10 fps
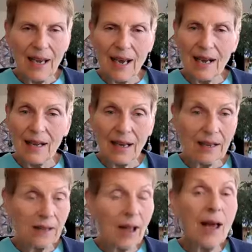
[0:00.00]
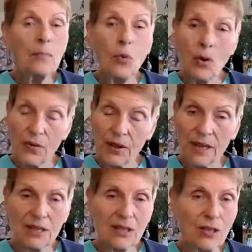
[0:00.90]
a lot more
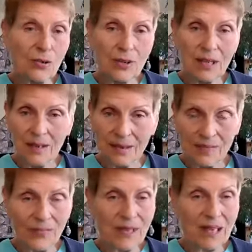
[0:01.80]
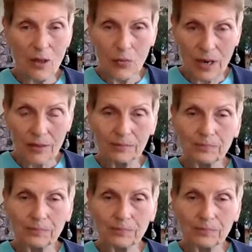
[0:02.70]
things to deal with.